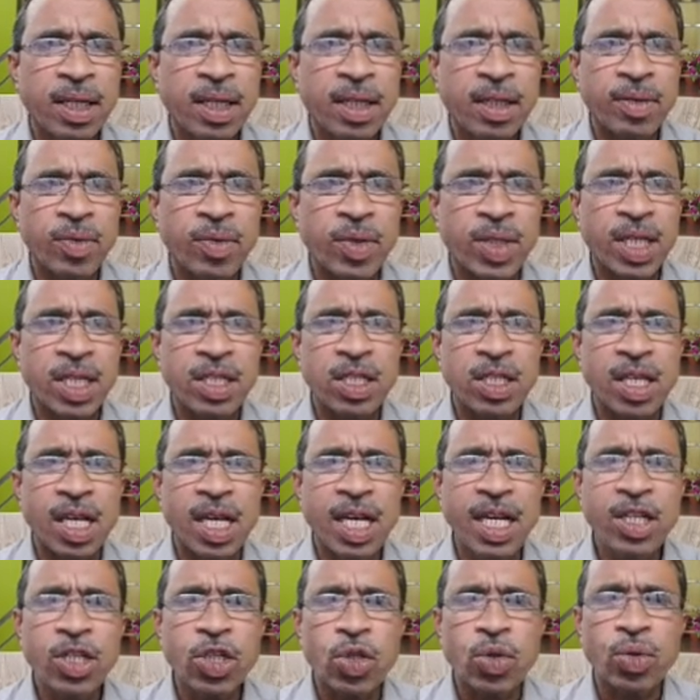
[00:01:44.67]
This
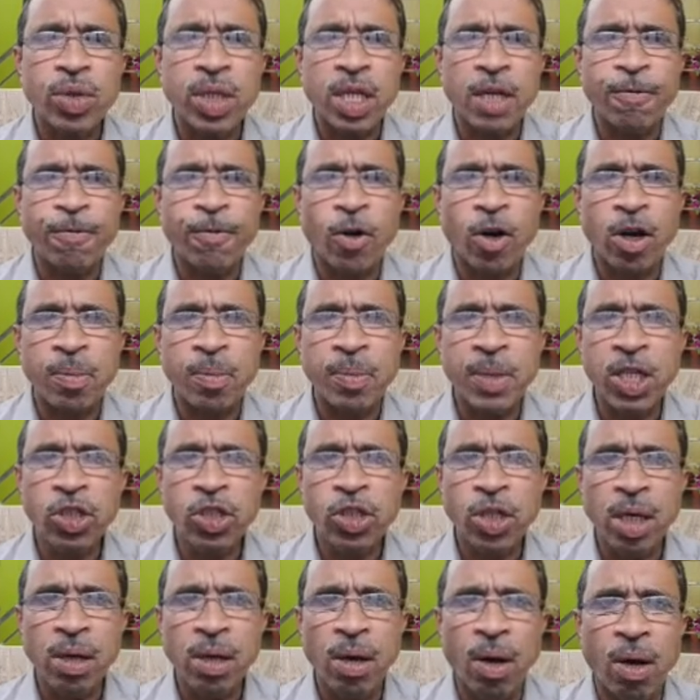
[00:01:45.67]
leads to the
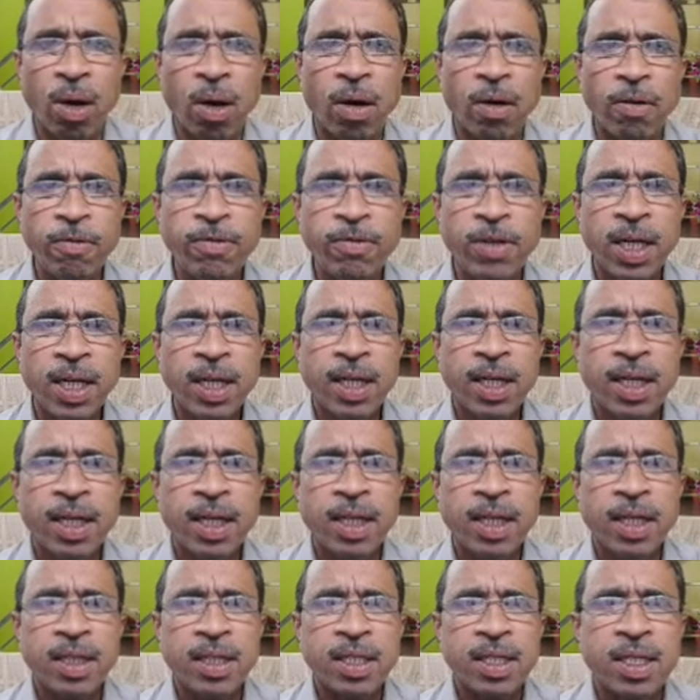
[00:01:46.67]
formation of
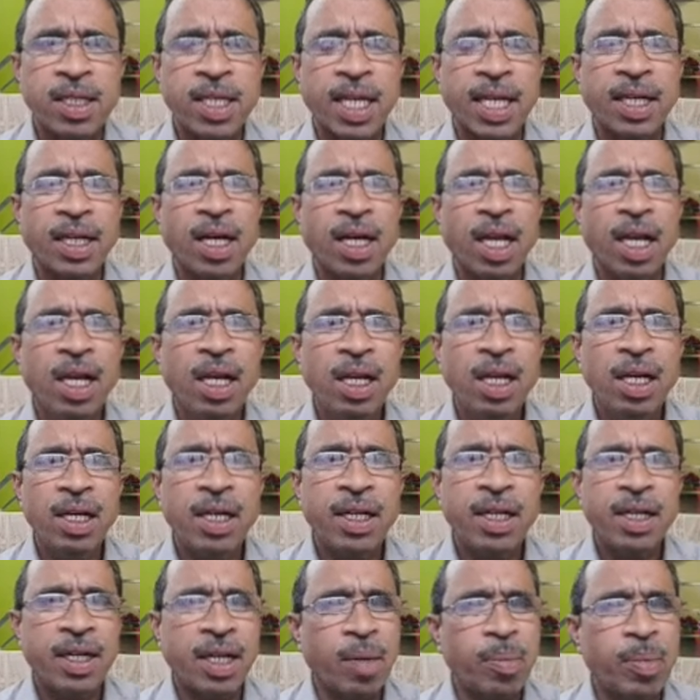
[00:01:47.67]
single,
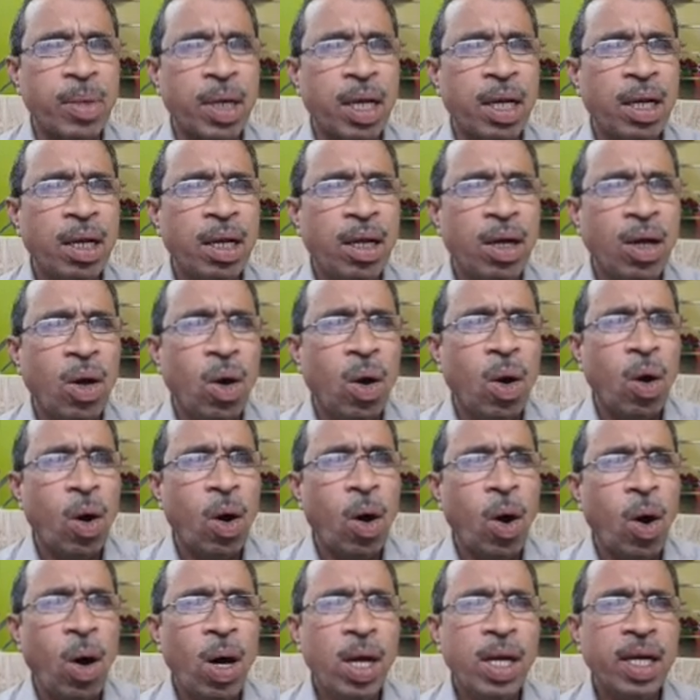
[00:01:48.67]
double
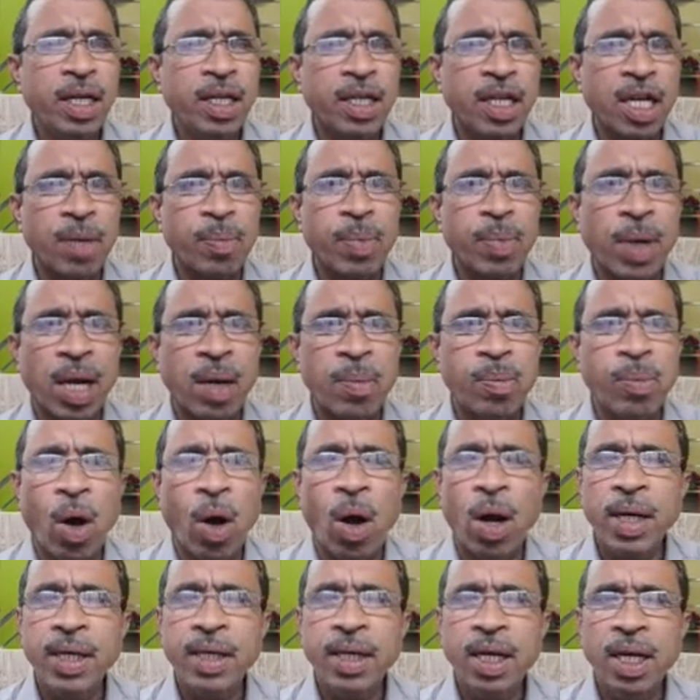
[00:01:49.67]
or triple
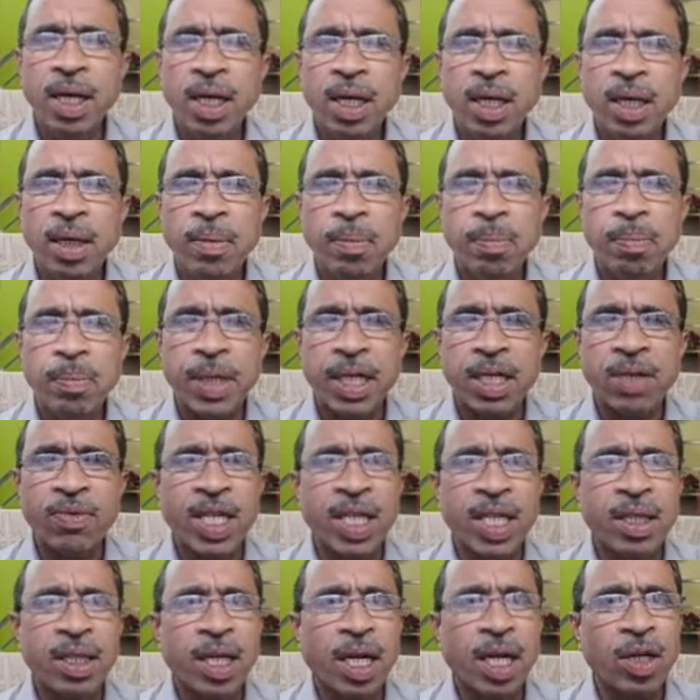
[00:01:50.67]
bond
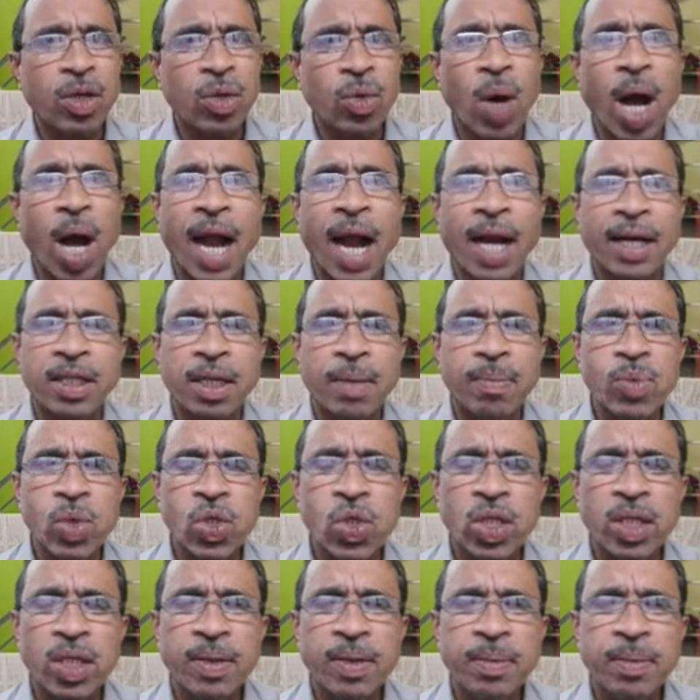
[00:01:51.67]
between the two
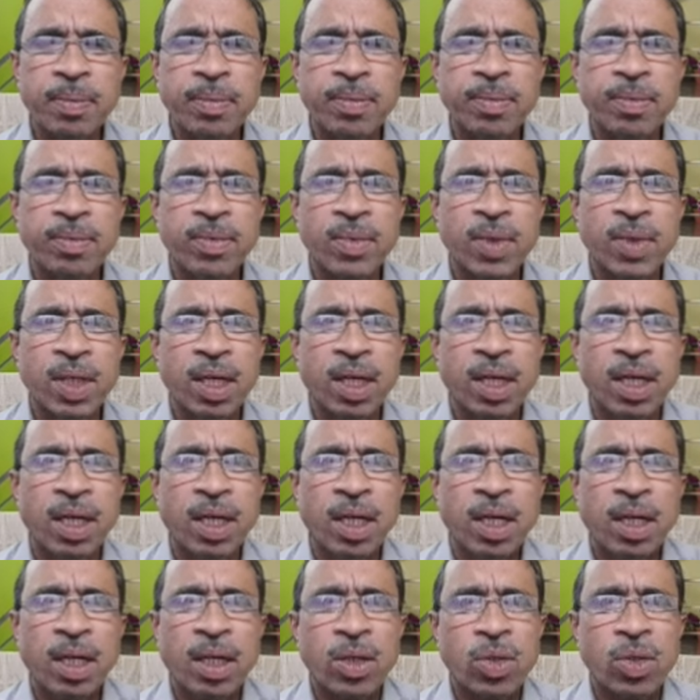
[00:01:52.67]
atoms.
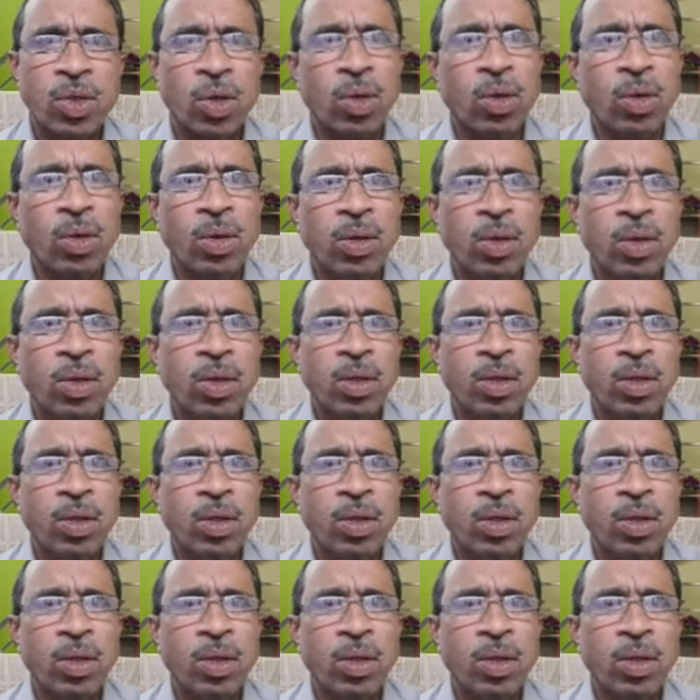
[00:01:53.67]
So,